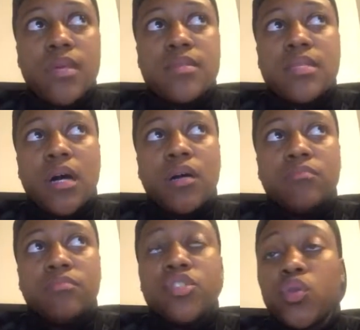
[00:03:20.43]

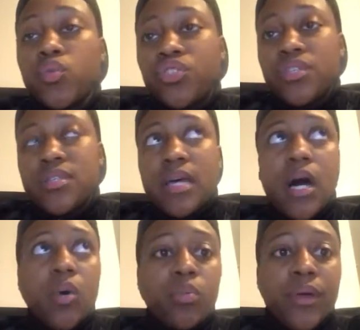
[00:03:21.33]
some solutions to
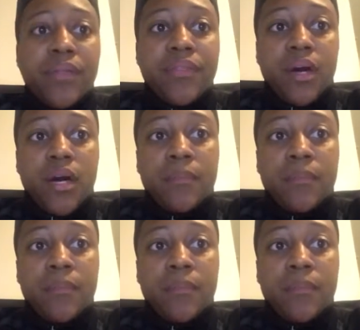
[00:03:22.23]
help with